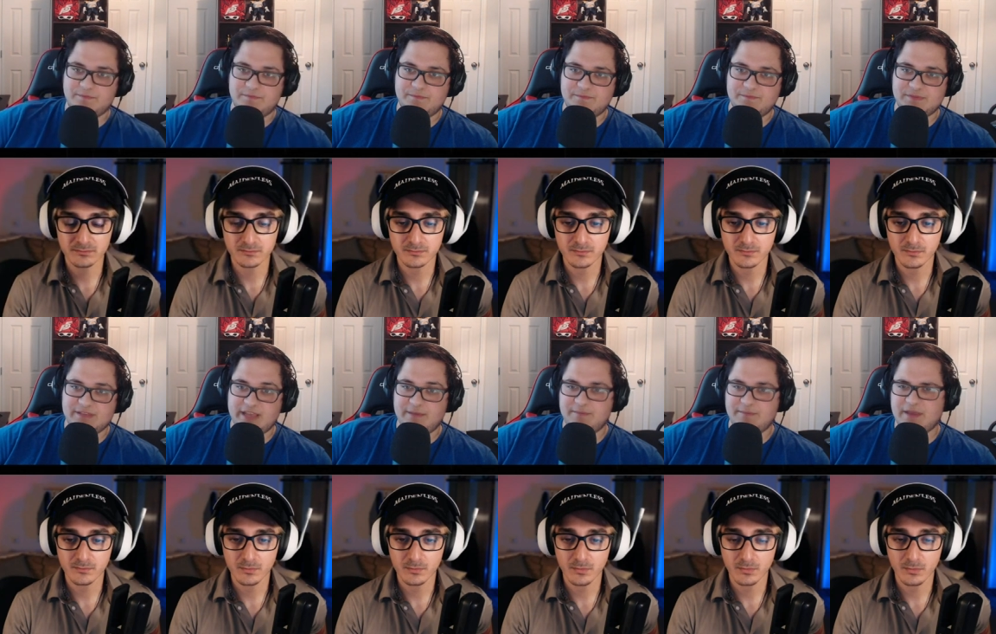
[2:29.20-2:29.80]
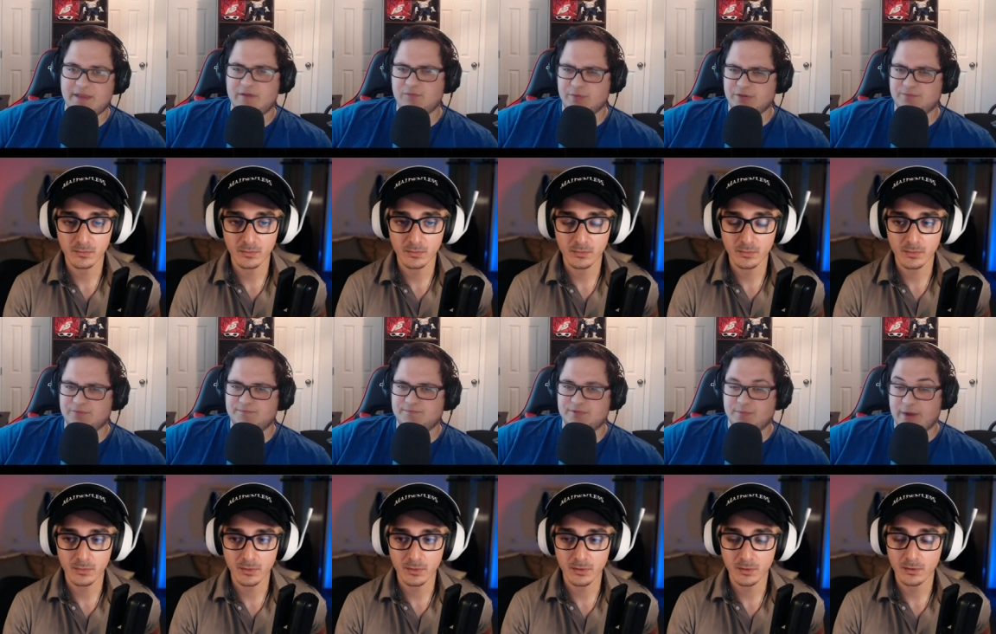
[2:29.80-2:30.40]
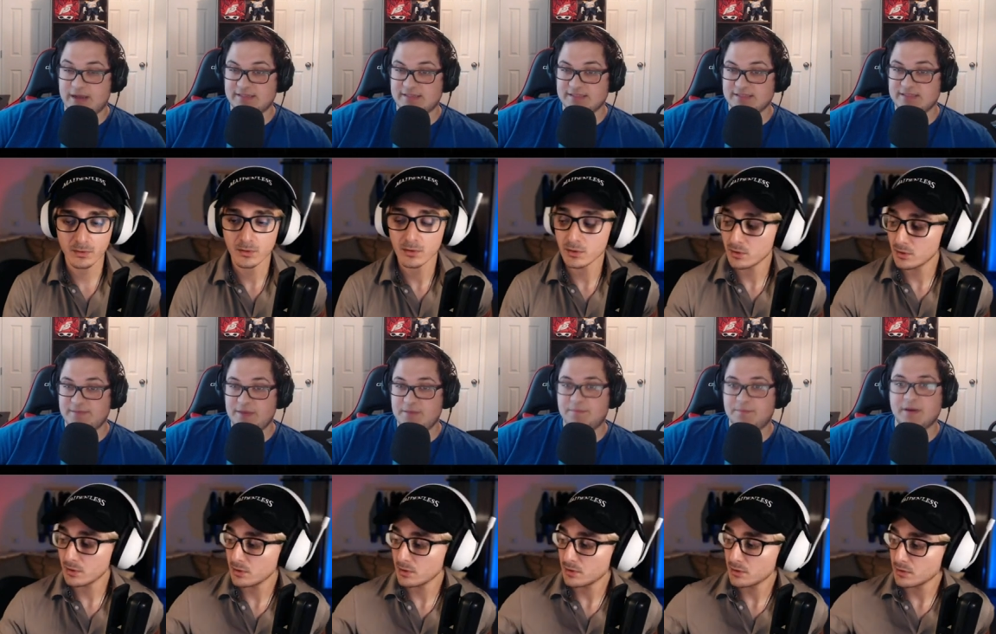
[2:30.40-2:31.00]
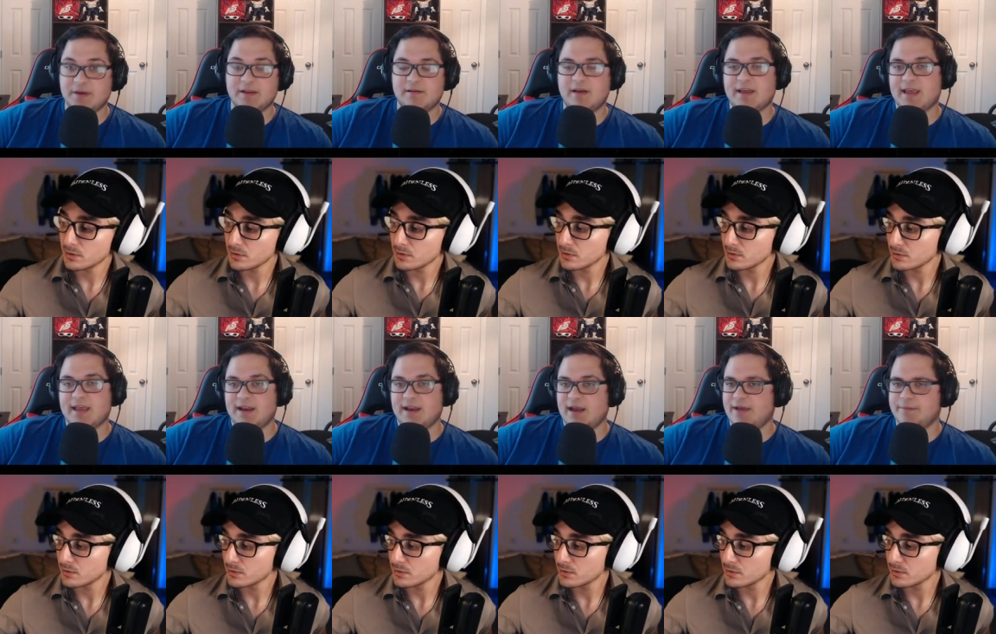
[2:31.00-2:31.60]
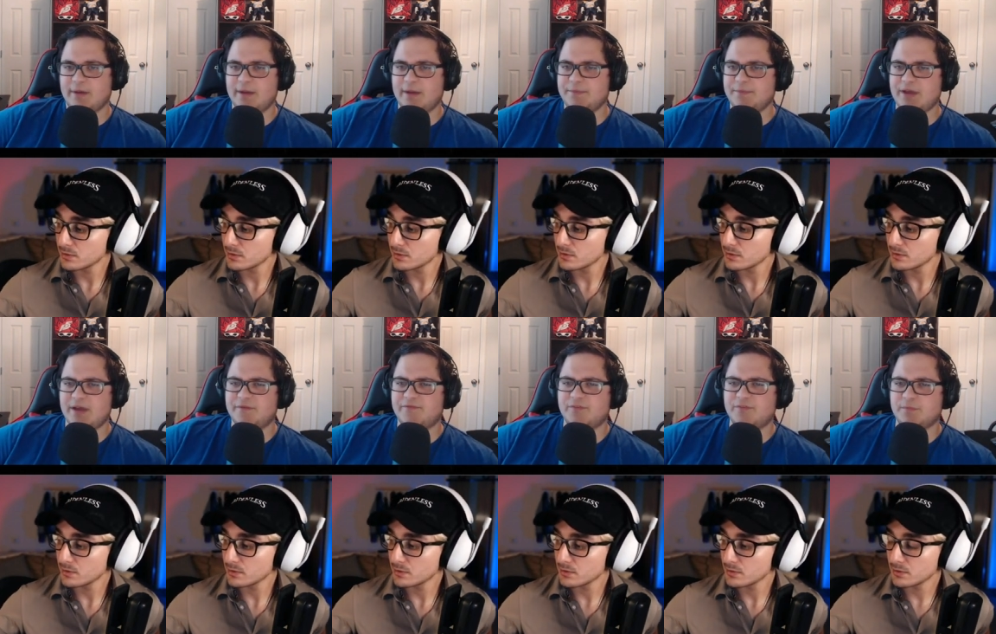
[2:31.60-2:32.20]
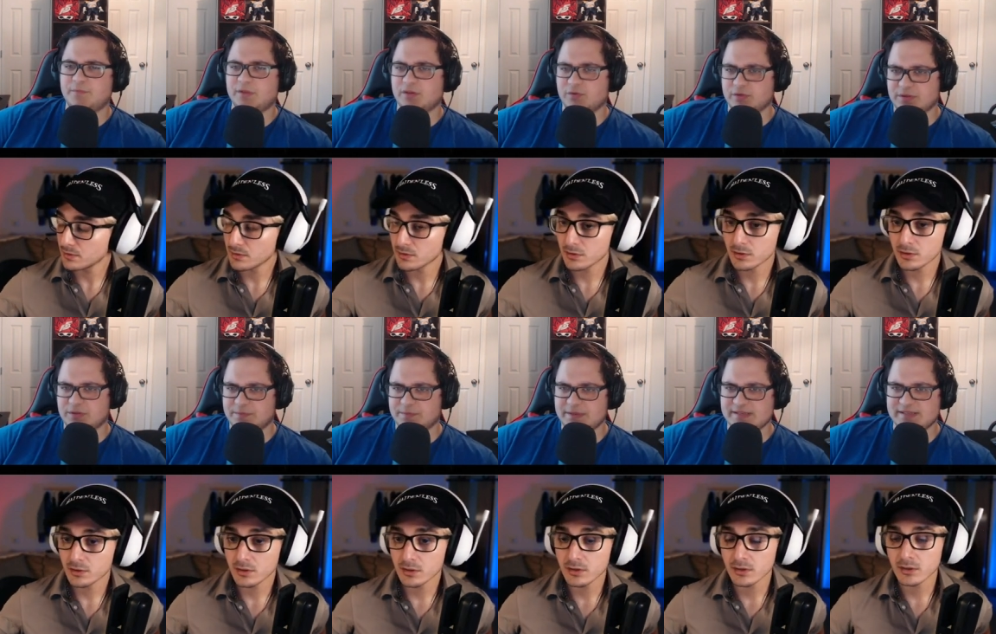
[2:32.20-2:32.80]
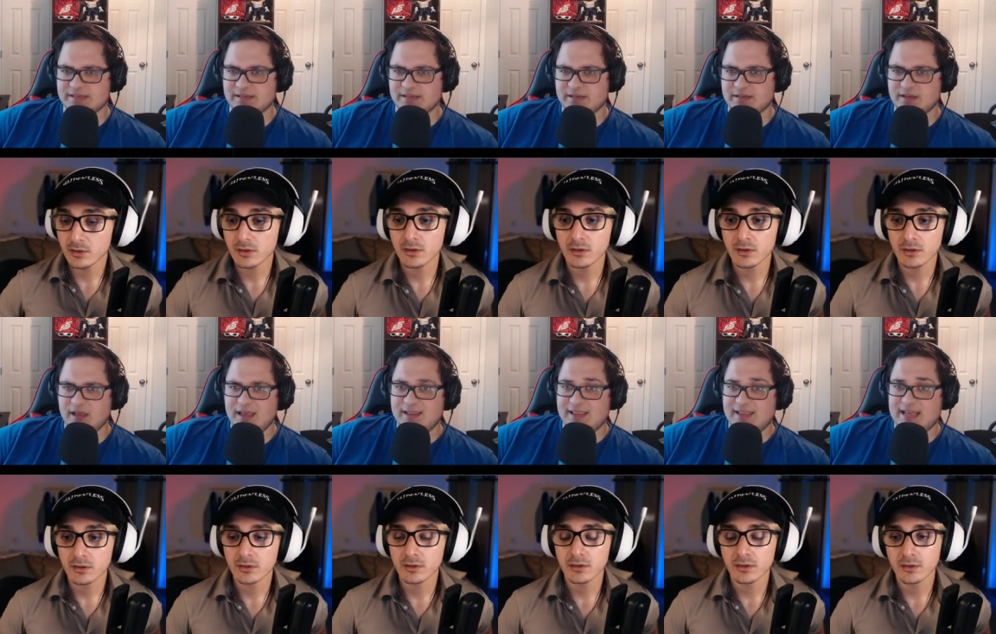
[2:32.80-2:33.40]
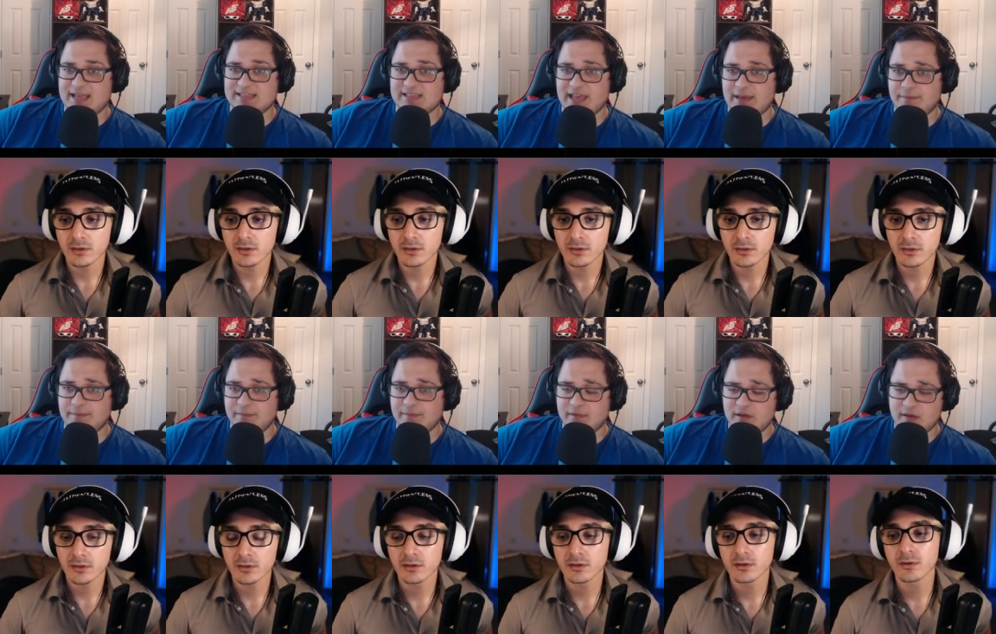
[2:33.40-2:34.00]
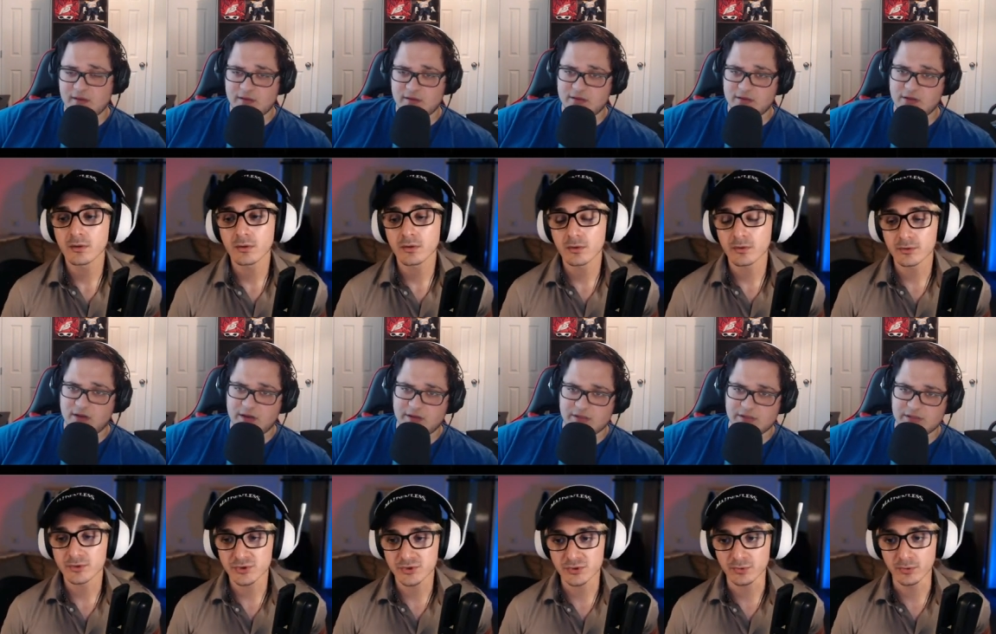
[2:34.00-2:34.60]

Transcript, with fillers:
Speaker 1: Steam. That would be surprising to me. But again, I, am not familiar with the PC landscape. Uh,